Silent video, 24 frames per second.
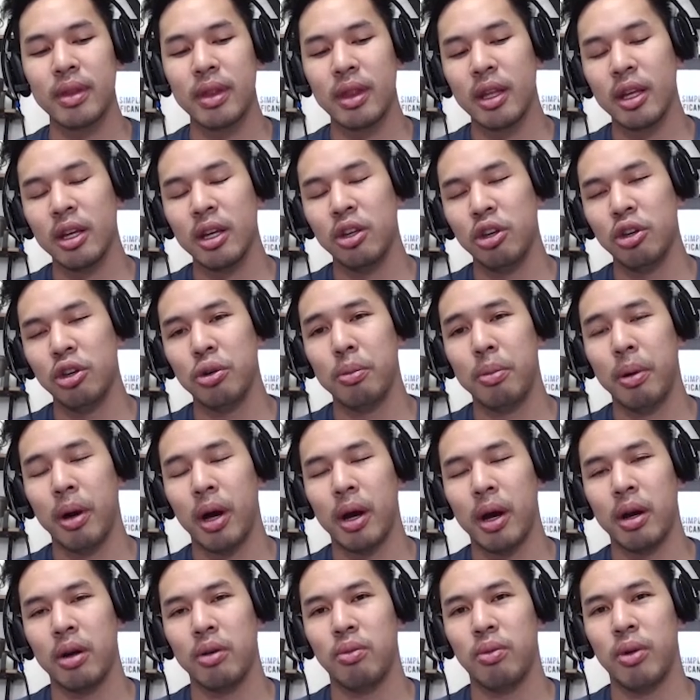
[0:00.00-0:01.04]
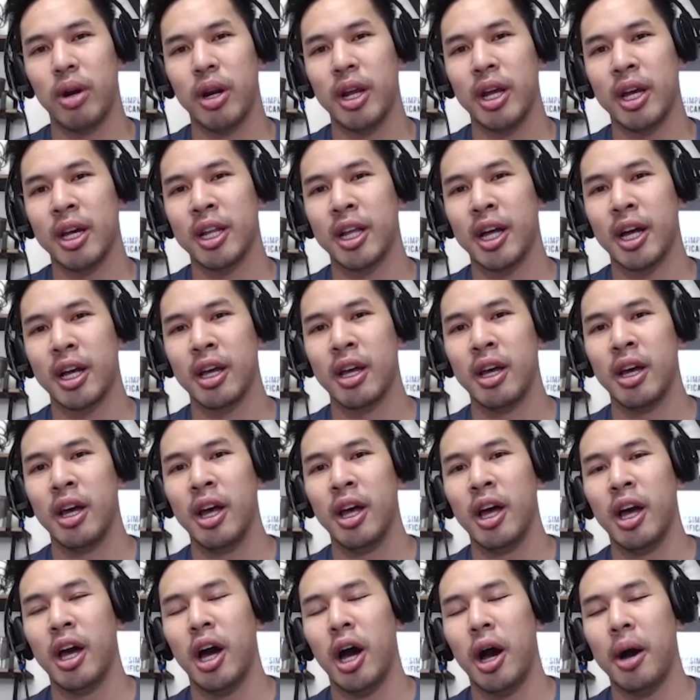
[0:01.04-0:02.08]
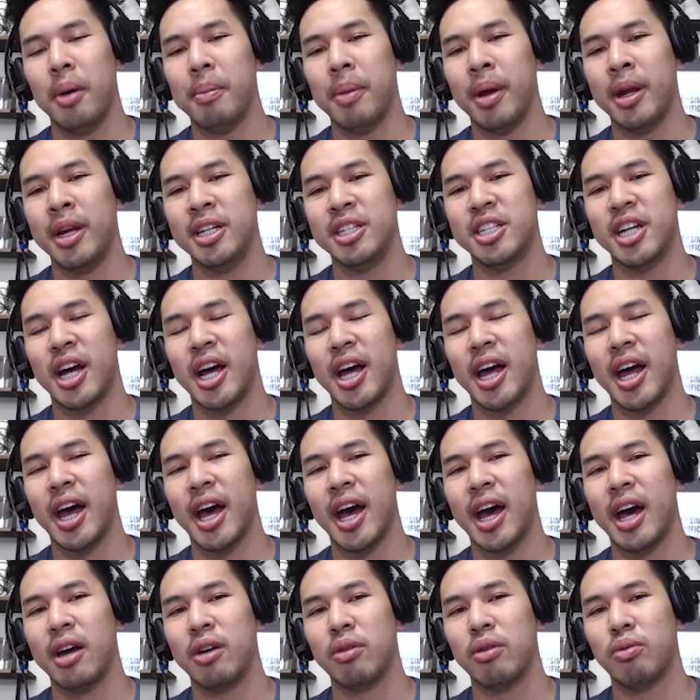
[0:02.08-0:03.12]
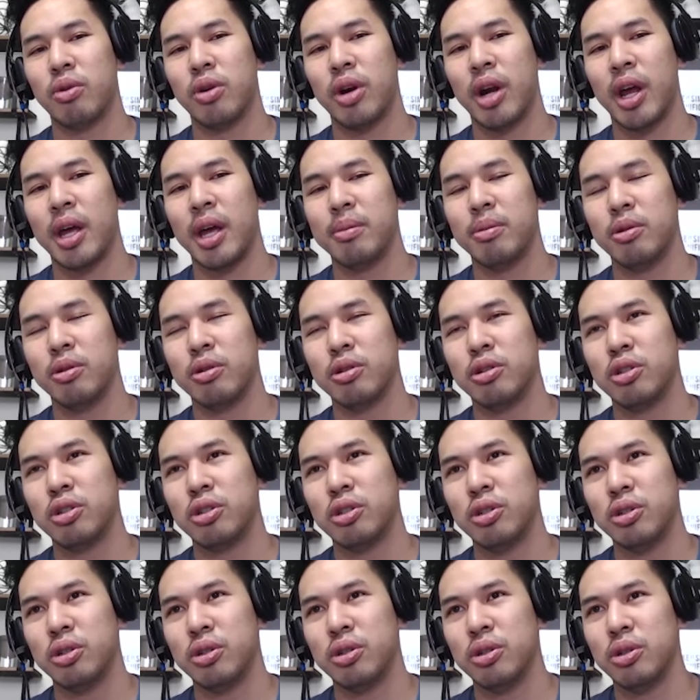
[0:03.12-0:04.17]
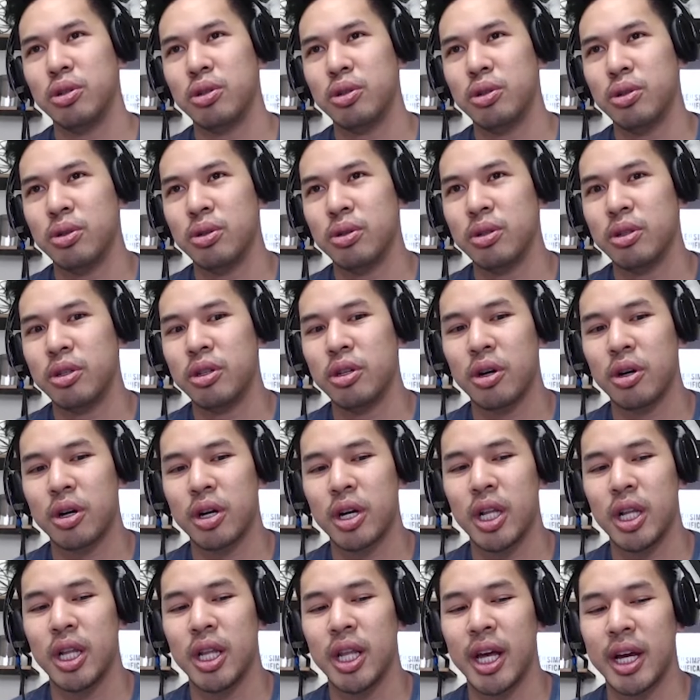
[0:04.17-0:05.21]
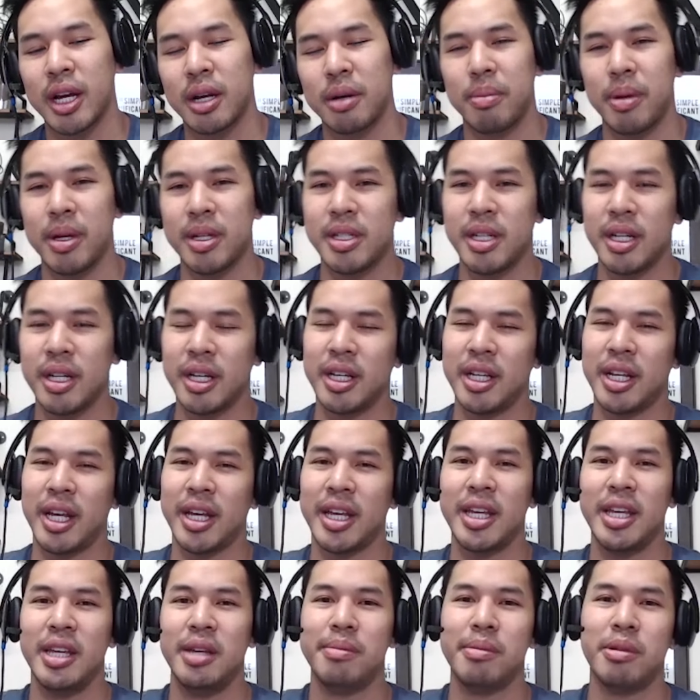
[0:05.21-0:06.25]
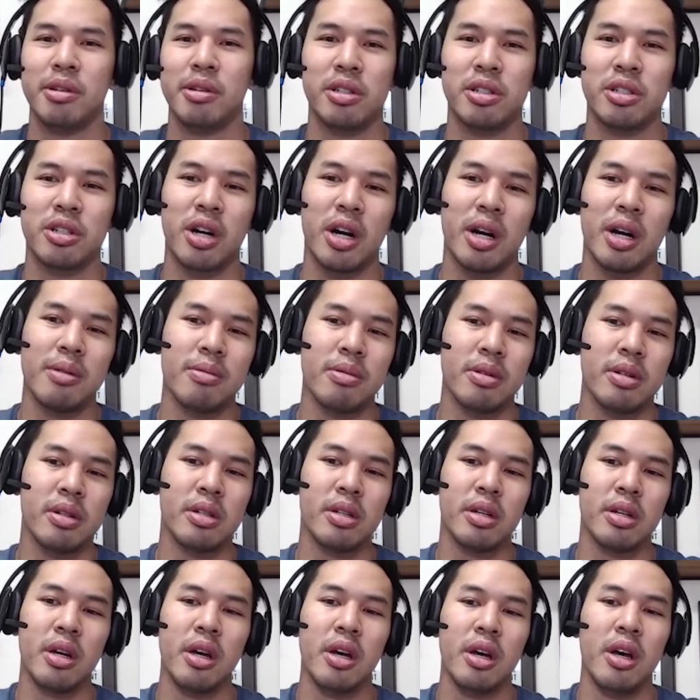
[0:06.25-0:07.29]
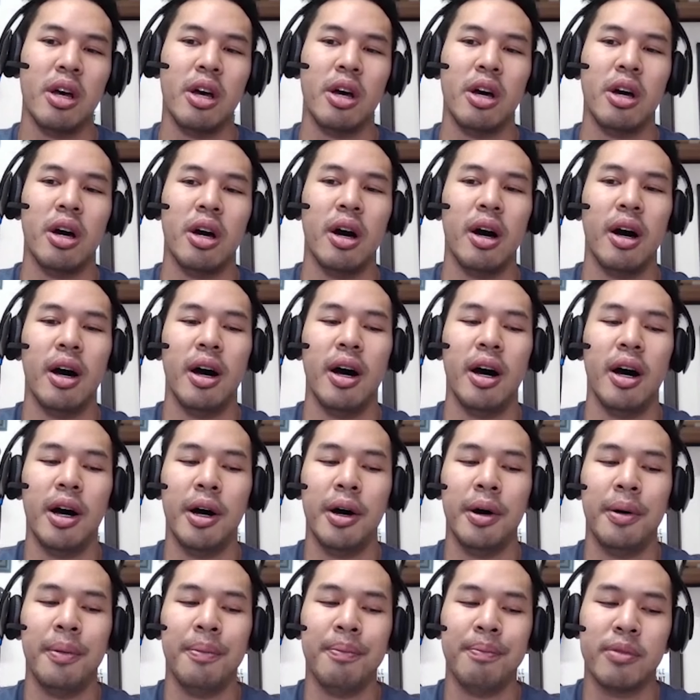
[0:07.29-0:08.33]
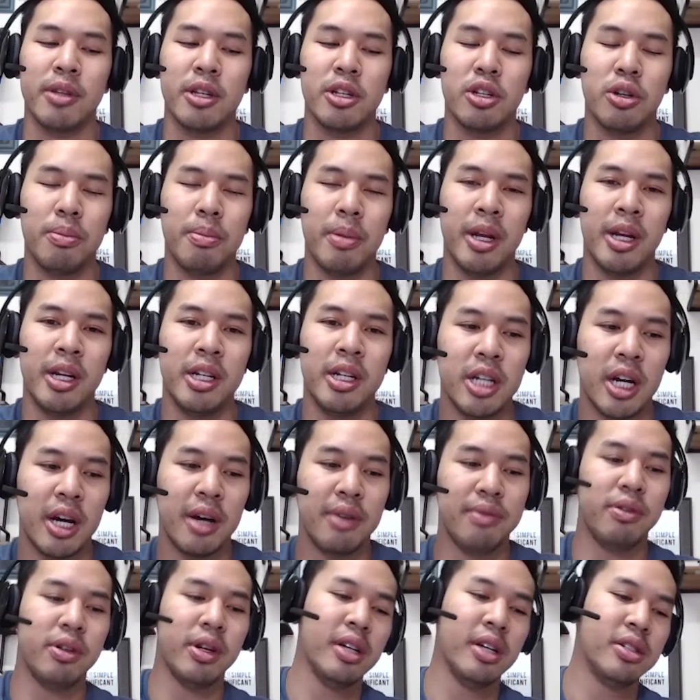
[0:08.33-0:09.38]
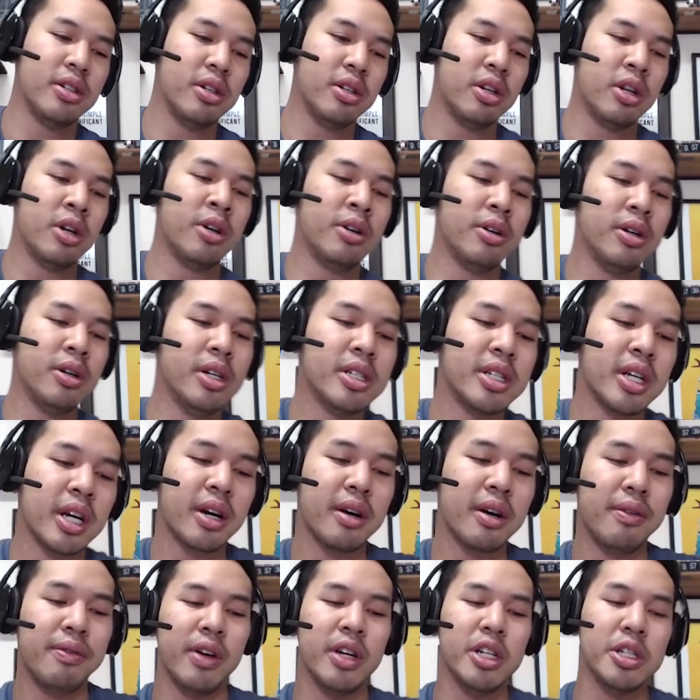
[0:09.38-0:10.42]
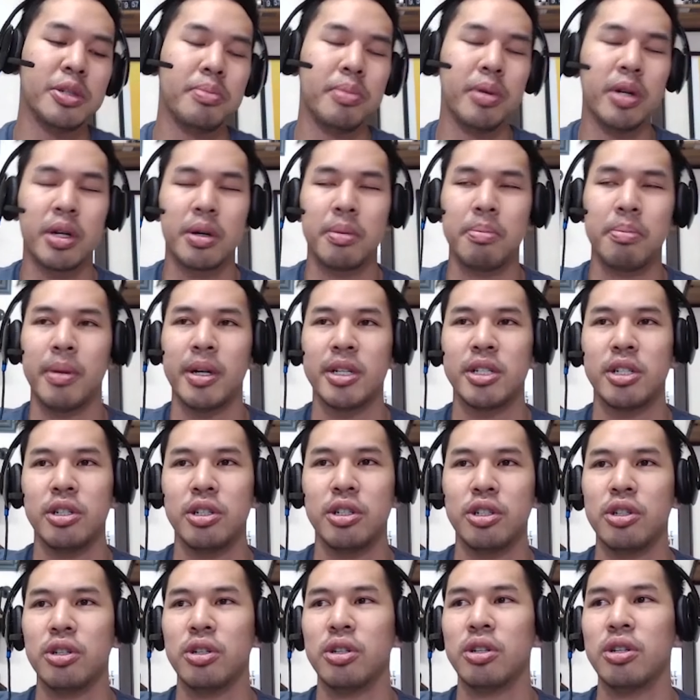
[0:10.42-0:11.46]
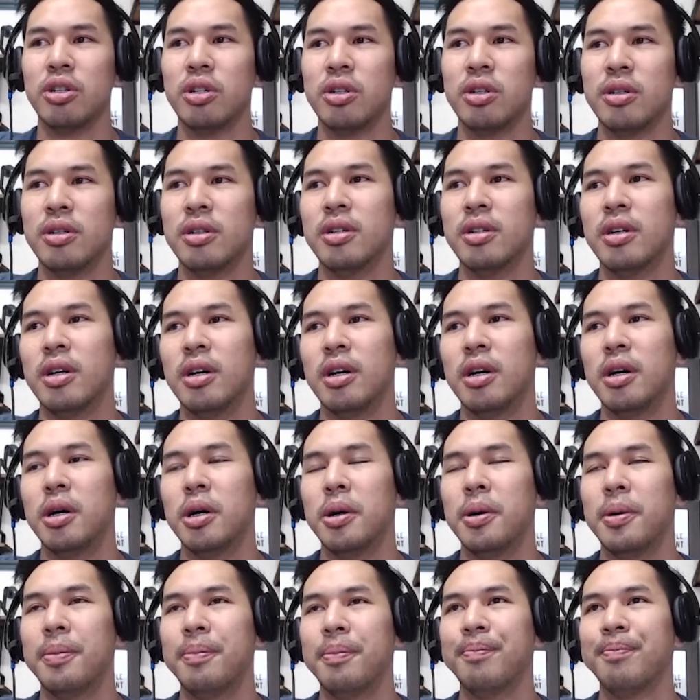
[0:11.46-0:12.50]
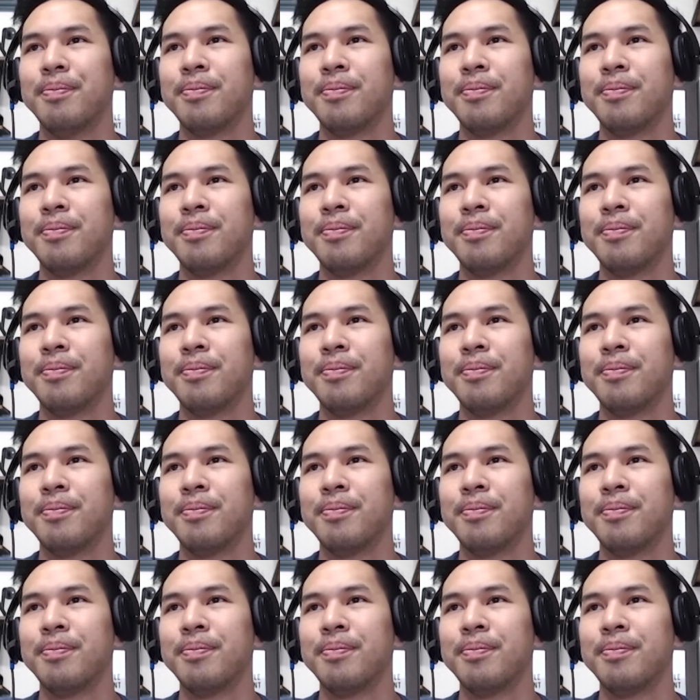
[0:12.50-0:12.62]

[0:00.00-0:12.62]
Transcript: new by running like a ManyChat ad we're able to you know collect basically like email subscribers um so ManyChat if you guys don't know is like a facebook messenger um